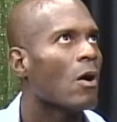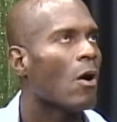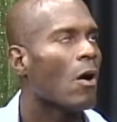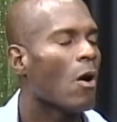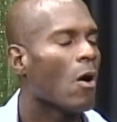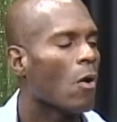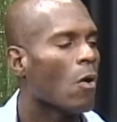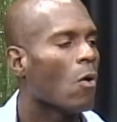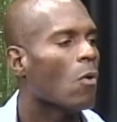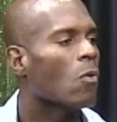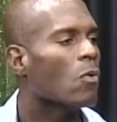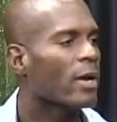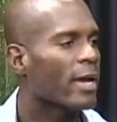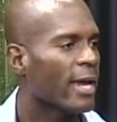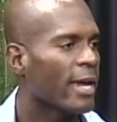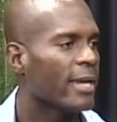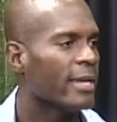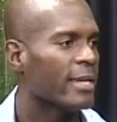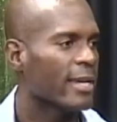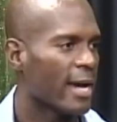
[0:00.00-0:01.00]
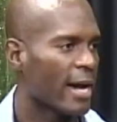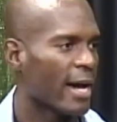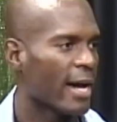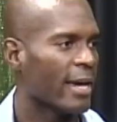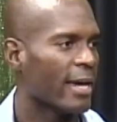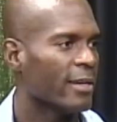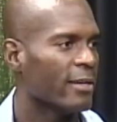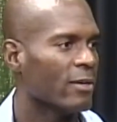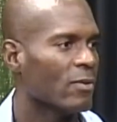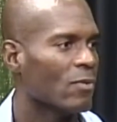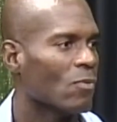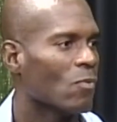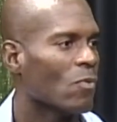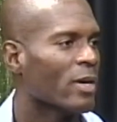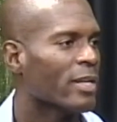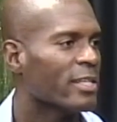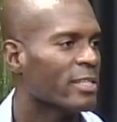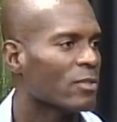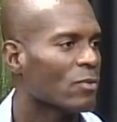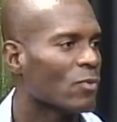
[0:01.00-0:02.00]
"Okay, God,
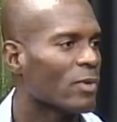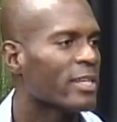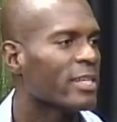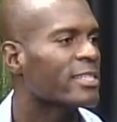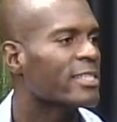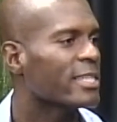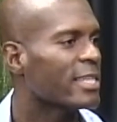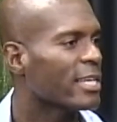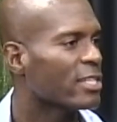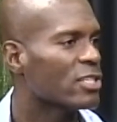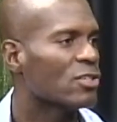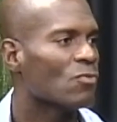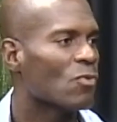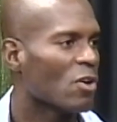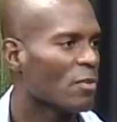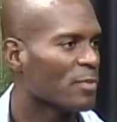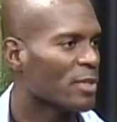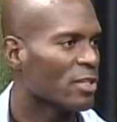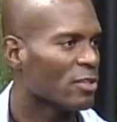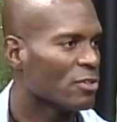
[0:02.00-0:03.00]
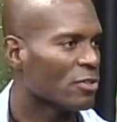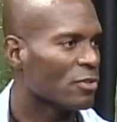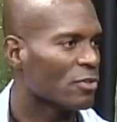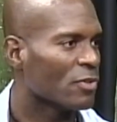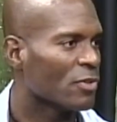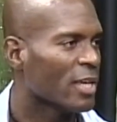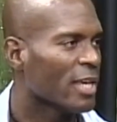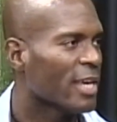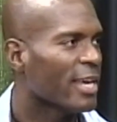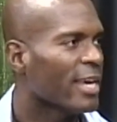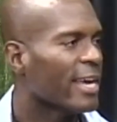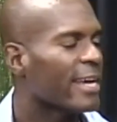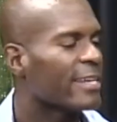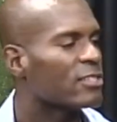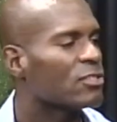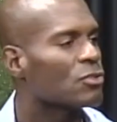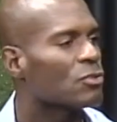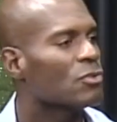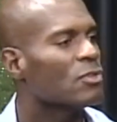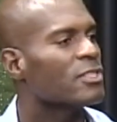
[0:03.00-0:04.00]
what is right. what is it that you want me to do?" As
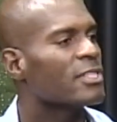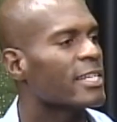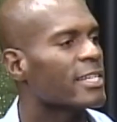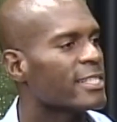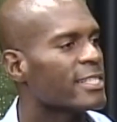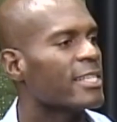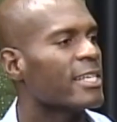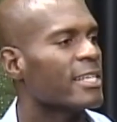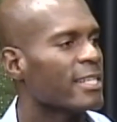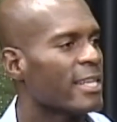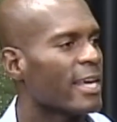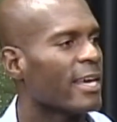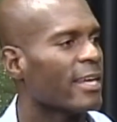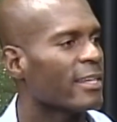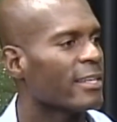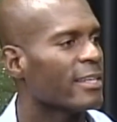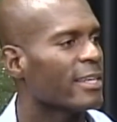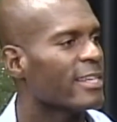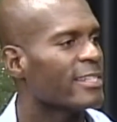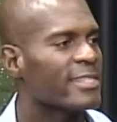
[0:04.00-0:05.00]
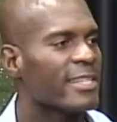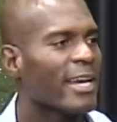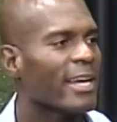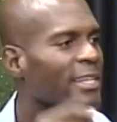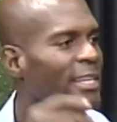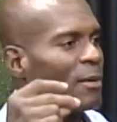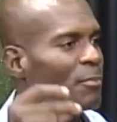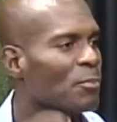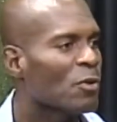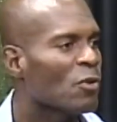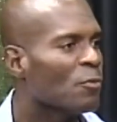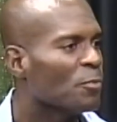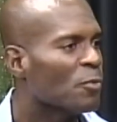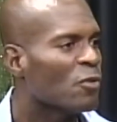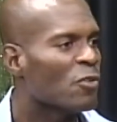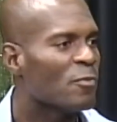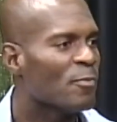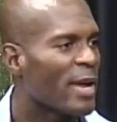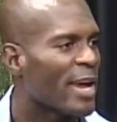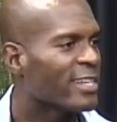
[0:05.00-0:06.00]
soon as I said that, mm-hmm. it's not like poof
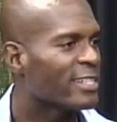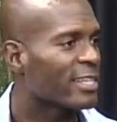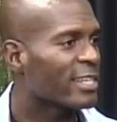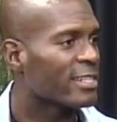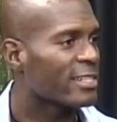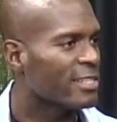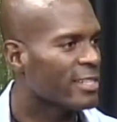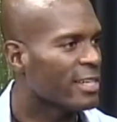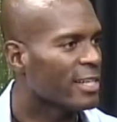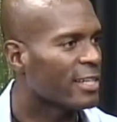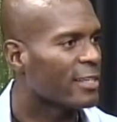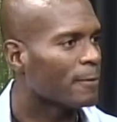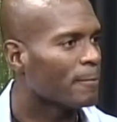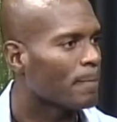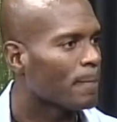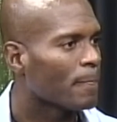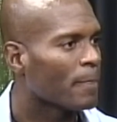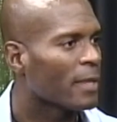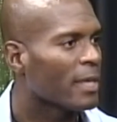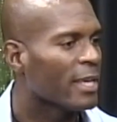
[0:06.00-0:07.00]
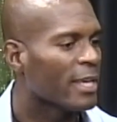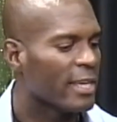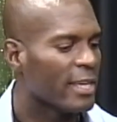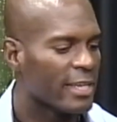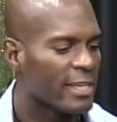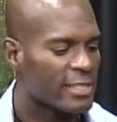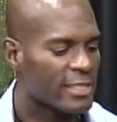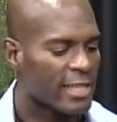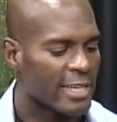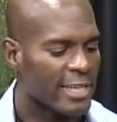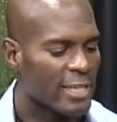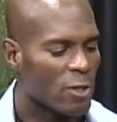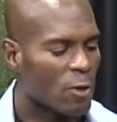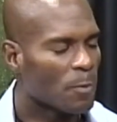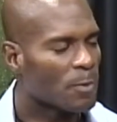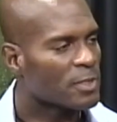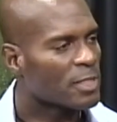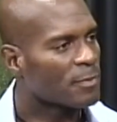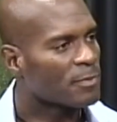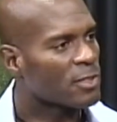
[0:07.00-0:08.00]
poof magic. It's done. It's done. It's like he
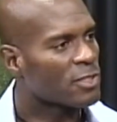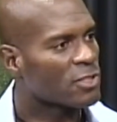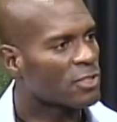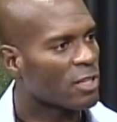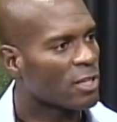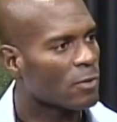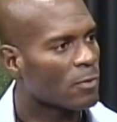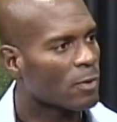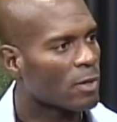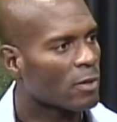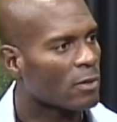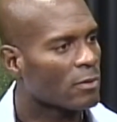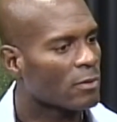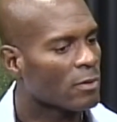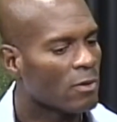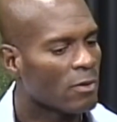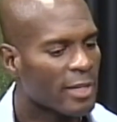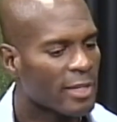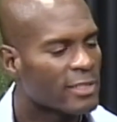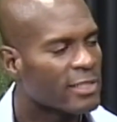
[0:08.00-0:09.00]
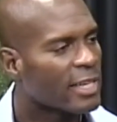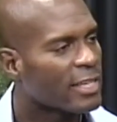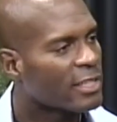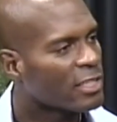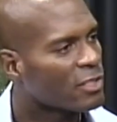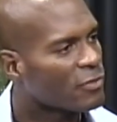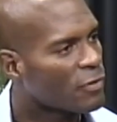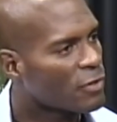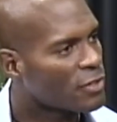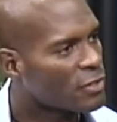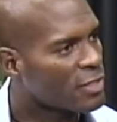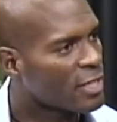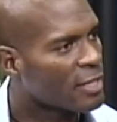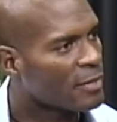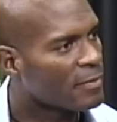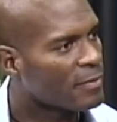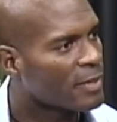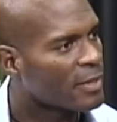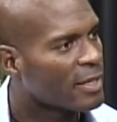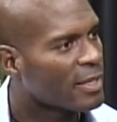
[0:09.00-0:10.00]
opens up this stairwell. Right. Okay, take this first step.
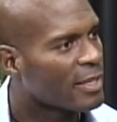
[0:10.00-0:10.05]
Mm-hmm.